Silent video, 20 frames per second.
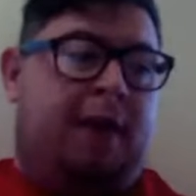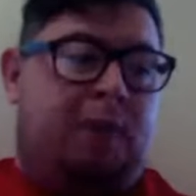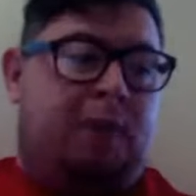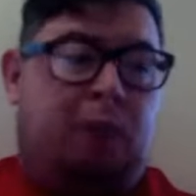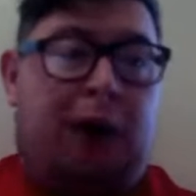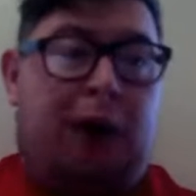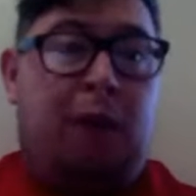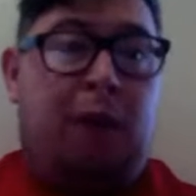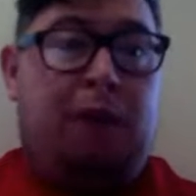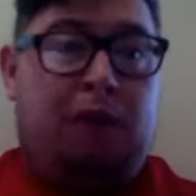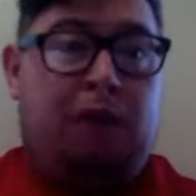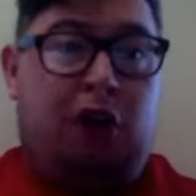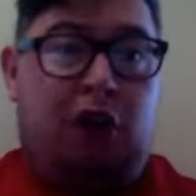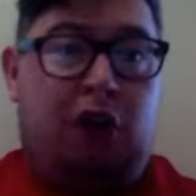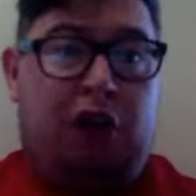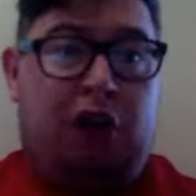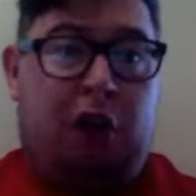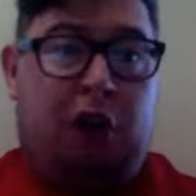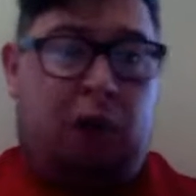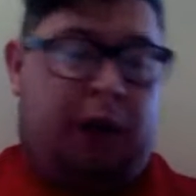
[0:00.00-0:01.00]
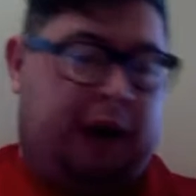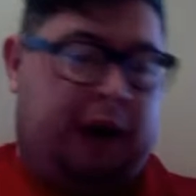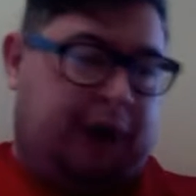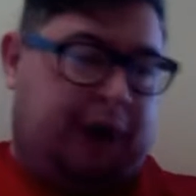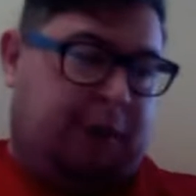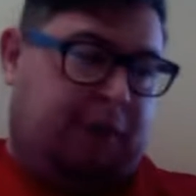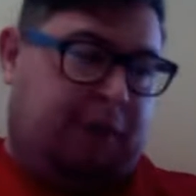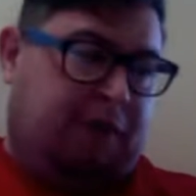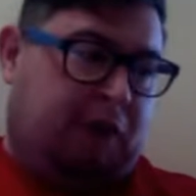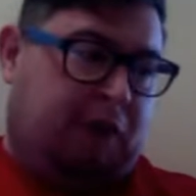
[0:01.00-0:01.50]
While we've got you
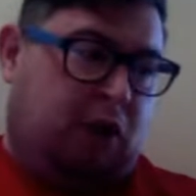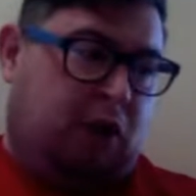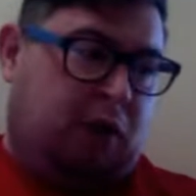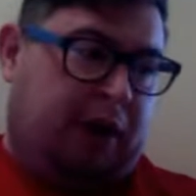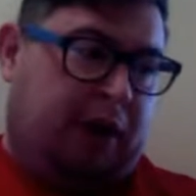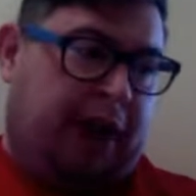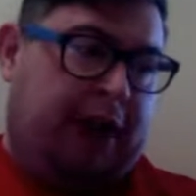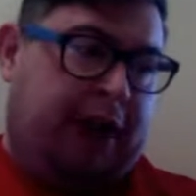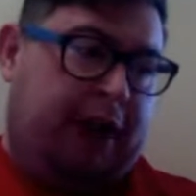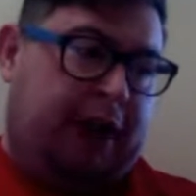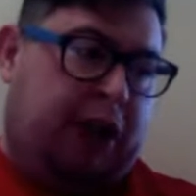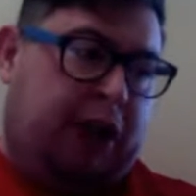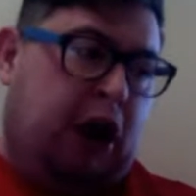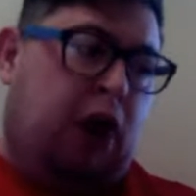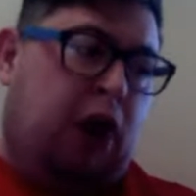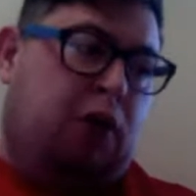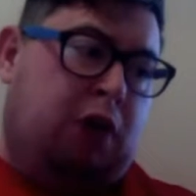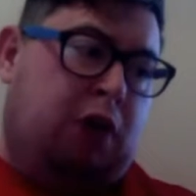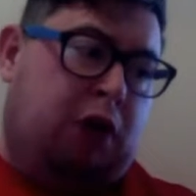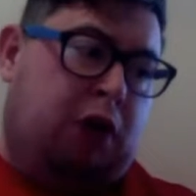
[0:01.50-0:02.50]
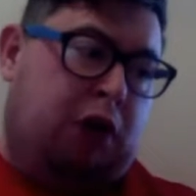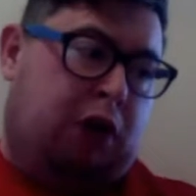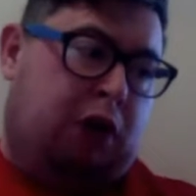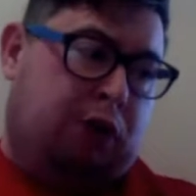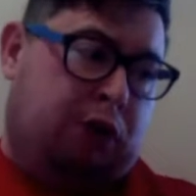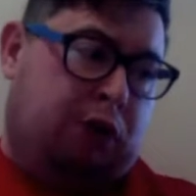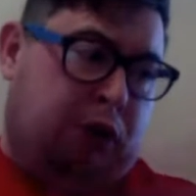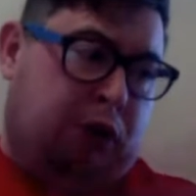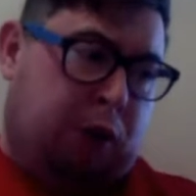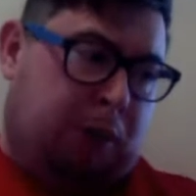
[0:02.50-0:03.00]
quickly before we let you go, Ronan, because
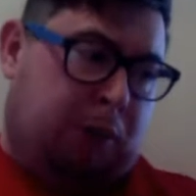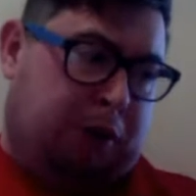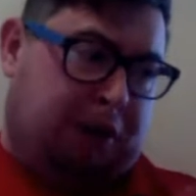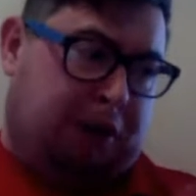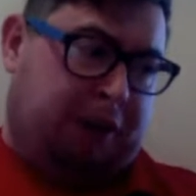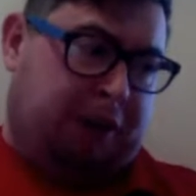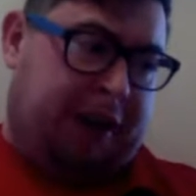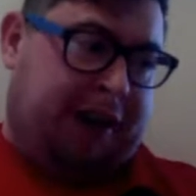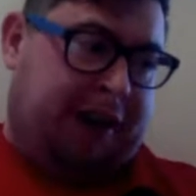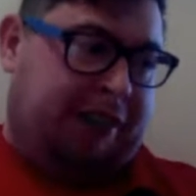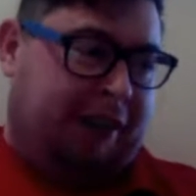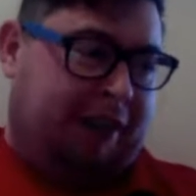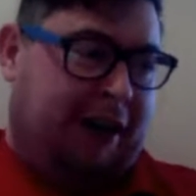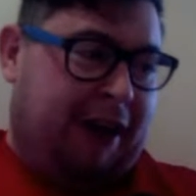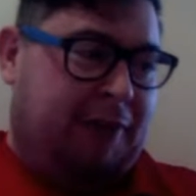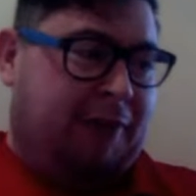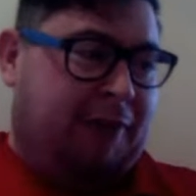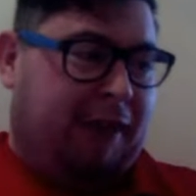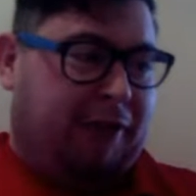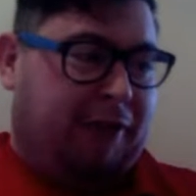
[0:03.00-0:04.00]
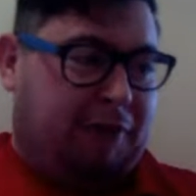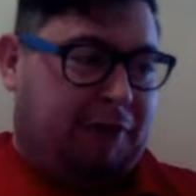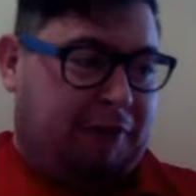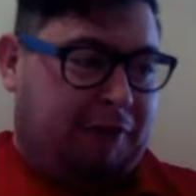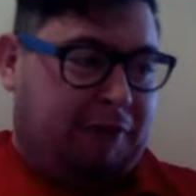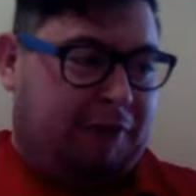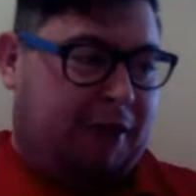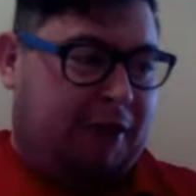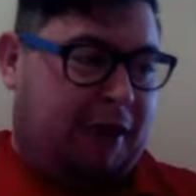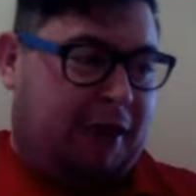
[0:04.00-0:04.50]
we do appreciate your time. Thanks for
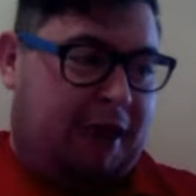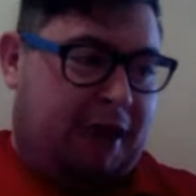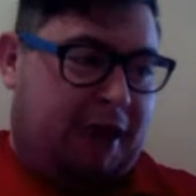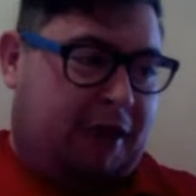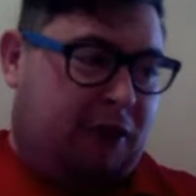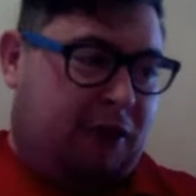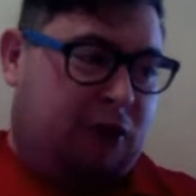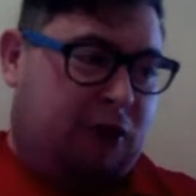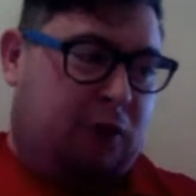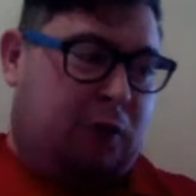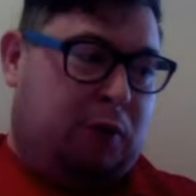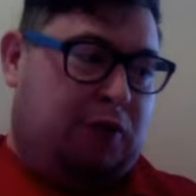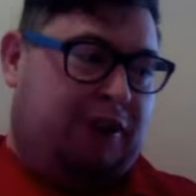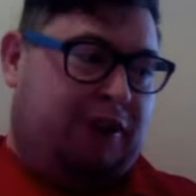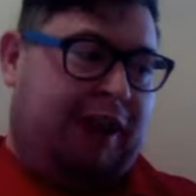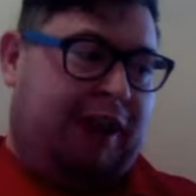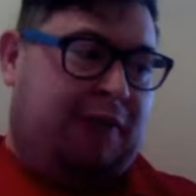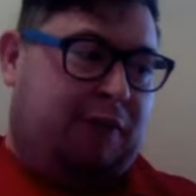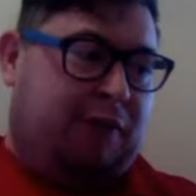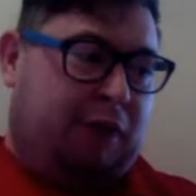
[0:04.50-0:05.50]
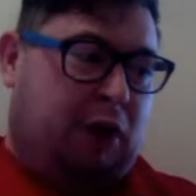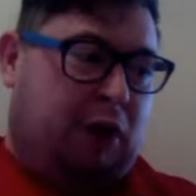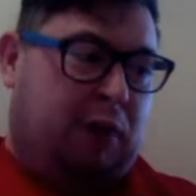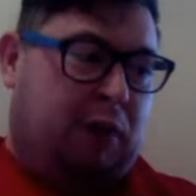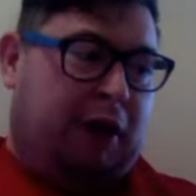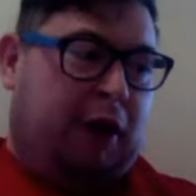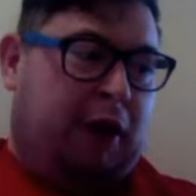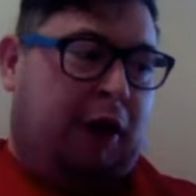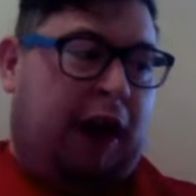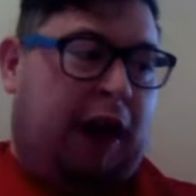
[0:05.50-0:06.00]
so much again for
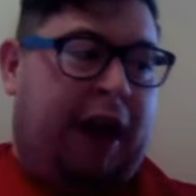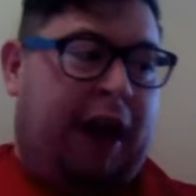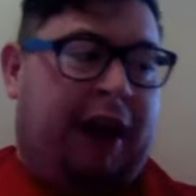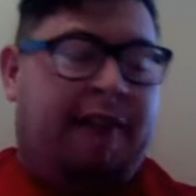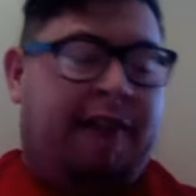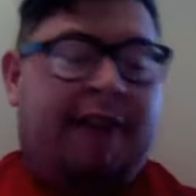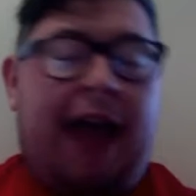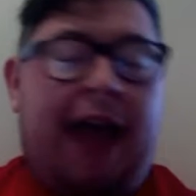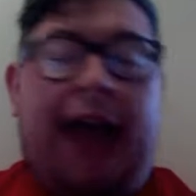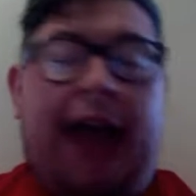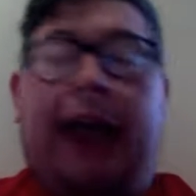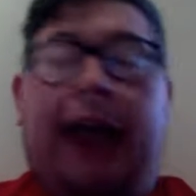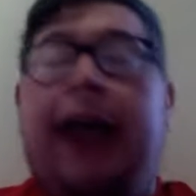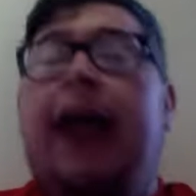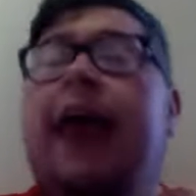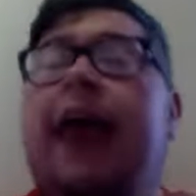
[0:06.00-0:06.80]
coming on. Like I say,